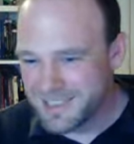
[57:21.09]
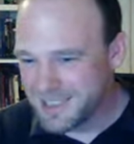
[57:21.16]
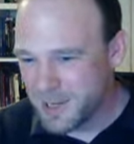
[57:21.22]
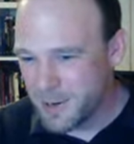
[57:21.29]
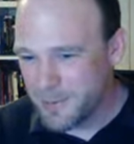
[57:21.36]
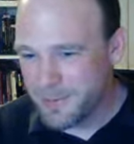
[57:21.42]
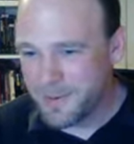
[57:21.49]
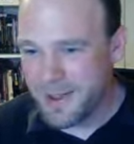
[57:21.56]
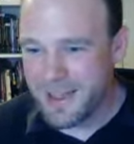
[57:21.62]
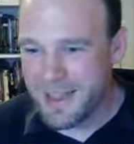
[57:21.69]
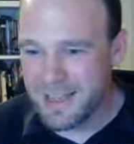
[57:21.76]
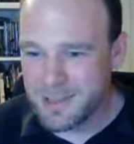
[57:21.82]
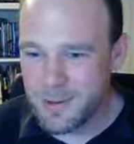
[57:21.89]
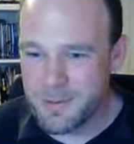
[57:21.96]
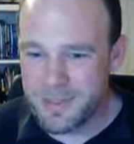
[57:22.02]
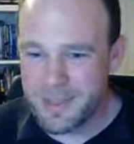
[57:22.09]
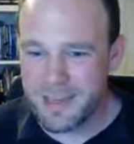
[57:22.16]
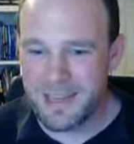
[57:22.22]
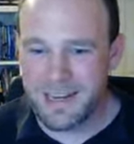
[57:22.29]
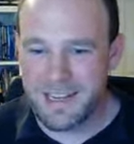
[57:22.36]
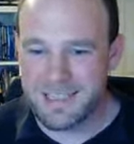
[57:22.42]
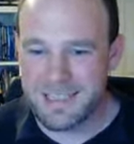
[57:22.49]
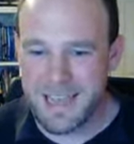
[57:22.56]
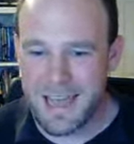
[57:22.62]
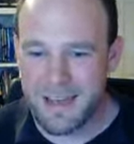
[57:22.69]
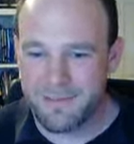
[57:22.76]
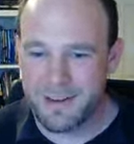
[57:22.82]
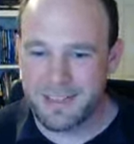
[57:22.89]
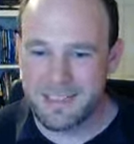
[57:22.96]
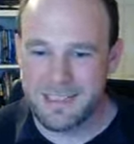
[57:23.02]
So I don't think it needs to have
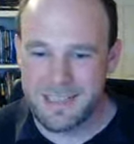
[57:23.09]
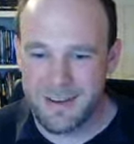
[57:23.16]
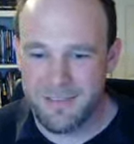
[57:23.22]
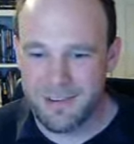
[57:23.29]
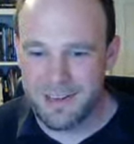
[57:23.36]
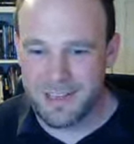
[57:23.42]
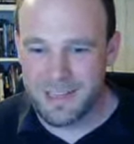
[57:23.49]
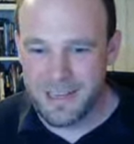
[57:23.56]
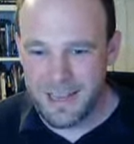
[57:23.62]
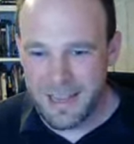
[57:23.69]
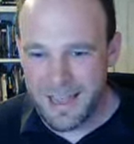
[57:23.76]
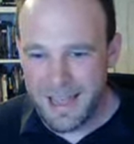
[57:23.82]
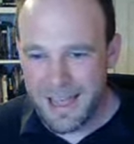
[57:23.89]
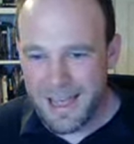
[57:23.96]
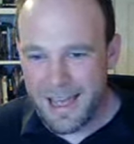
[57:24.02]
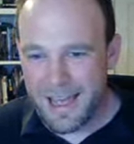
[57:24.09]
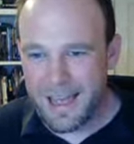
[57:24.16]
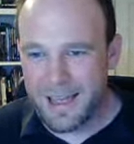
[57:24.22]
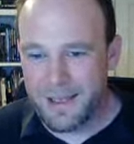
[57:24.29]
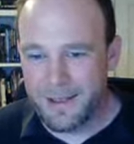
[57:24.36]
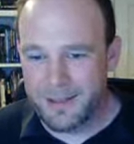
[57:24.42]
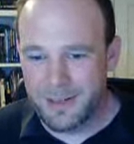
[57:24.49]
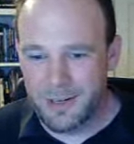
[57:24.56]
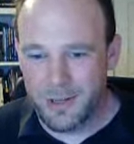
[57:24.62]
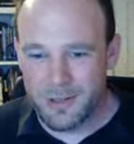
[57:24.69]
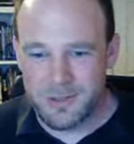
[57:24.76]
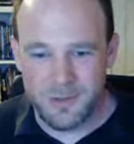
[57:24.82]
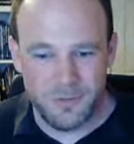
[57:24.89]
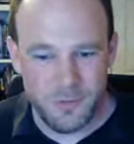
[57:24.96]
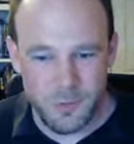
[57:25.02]
necessarily uh,
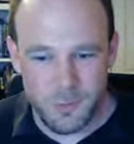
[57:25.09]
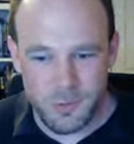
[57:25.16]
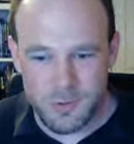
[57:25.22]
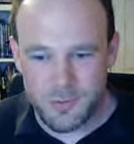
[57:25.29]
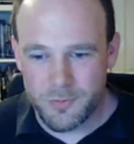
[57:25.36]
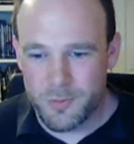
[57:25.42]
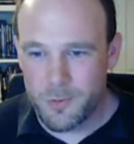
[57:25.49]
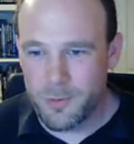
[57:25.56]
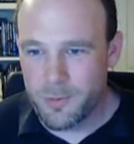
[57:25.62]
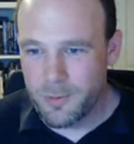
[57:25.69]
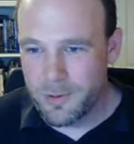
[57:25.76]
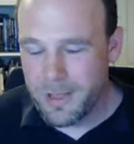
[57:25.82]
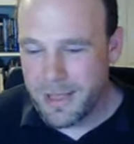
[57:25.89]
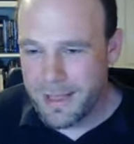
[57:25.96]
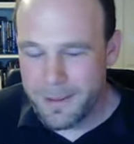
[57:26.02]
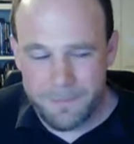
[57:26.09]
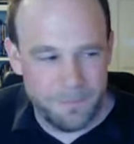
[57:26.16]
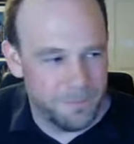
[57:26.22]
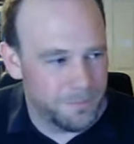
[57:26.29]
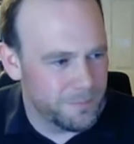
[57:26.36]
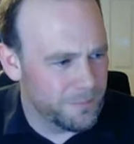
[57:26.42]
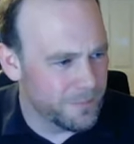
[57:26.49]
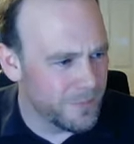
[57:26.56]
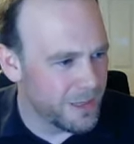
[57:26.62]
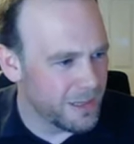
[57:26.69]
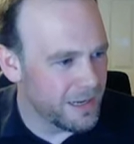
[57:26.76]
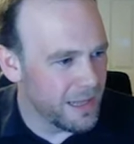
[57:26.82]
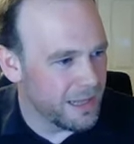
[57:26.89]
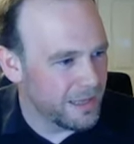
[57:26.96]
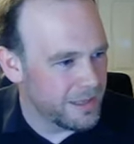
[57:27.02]
lots of rules for um,
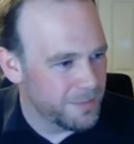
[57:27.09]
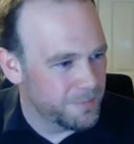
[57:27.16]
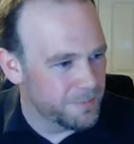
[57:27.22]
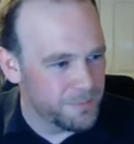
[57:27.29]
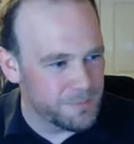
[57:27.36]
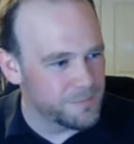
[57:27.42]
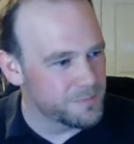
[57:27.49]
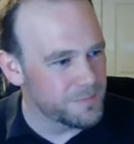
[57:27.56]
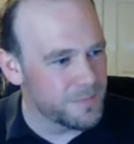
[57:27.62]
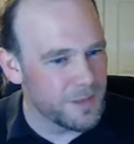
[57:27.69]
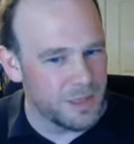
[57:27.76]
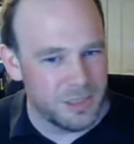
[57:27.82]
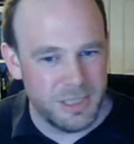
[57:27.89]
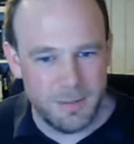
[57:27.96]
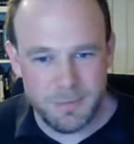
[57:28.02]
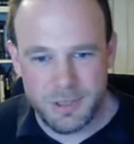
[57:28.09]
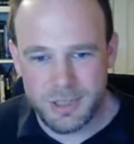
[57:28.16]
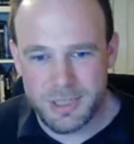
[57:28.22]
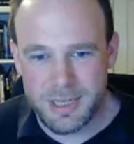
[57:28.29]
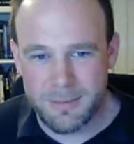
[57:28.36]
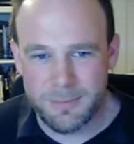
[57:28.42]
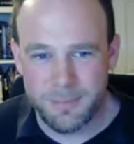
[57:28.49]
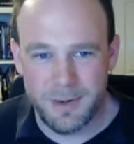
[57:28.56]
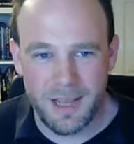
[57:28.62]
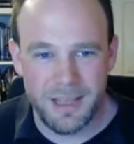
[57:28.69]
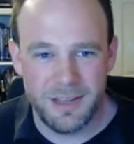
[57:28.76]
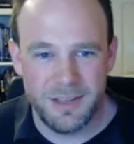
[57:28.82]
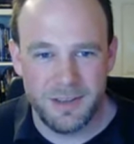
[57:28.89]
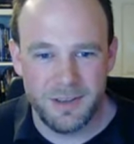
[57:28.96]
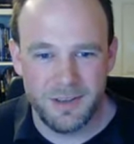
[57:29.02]
like ship to ship.
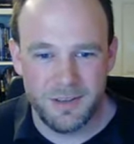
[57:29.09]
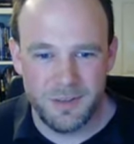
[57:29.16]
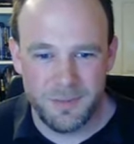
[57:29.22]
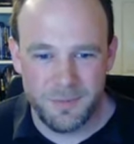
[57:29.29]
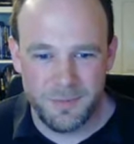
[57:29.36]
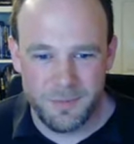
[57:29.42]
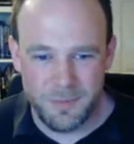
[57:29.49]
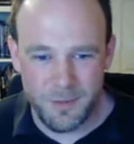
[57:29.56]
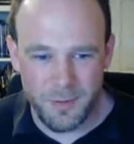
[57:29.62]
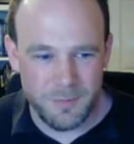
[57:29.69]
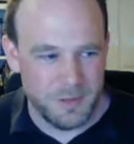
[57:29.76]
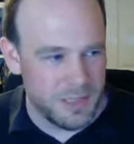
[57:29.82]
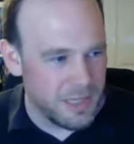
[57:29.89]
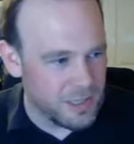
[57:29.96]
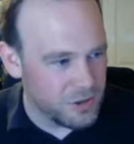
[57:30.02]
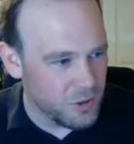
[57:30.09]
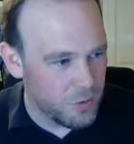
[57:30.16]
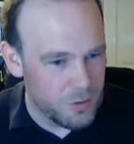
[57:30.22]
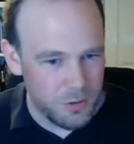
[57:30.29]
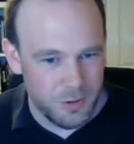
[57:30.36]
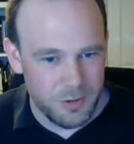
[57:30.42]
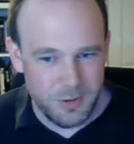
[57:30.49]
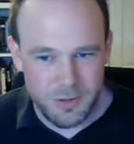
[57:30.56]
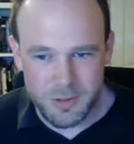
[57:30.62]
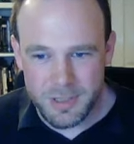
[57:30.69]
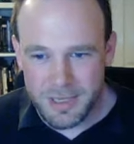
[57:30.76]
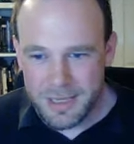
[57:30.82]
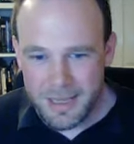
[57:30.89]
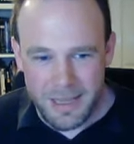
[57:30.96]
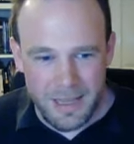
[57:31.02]
Like obviously, there's no guns,
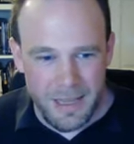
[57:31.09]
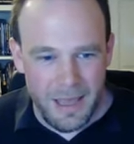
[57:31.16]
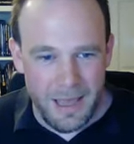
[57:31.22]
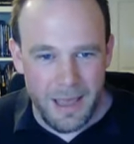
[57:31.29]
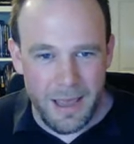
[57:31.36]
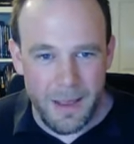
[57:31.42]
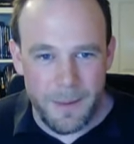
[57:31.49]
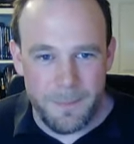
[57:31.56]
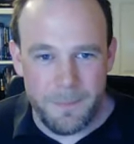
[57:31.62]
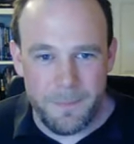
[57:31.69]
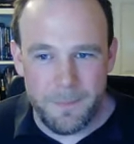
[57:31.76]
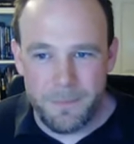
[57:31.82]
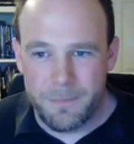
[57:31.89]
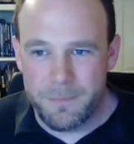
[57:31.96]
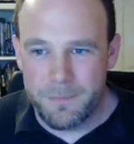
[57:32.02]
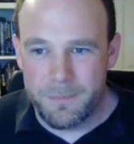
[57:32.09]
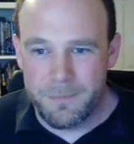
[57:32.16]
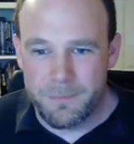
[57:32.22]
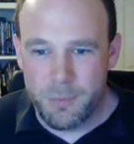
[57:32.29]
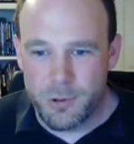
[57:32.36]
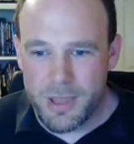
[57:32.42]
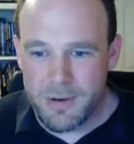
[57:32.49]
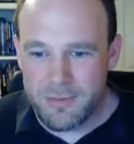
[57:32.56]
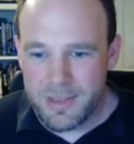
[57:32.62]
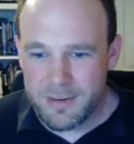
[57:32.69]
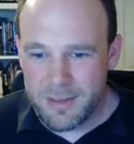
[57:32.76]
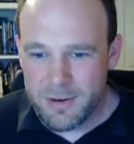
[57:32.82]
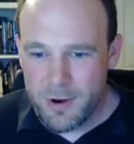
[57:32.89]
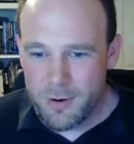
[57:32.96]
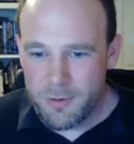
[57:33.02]
um, but there, there
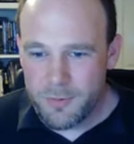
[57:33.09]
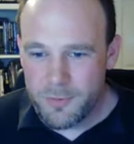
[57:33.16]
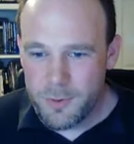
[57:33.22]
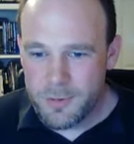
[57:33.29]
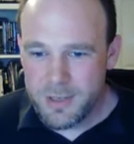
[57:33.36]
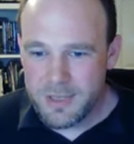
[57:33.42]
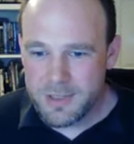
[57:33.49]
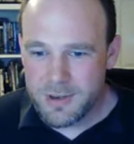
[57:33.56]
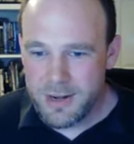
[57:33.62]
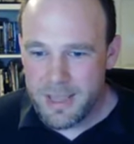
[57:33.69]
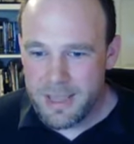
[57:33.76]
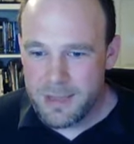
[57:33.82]
there are a few things on here.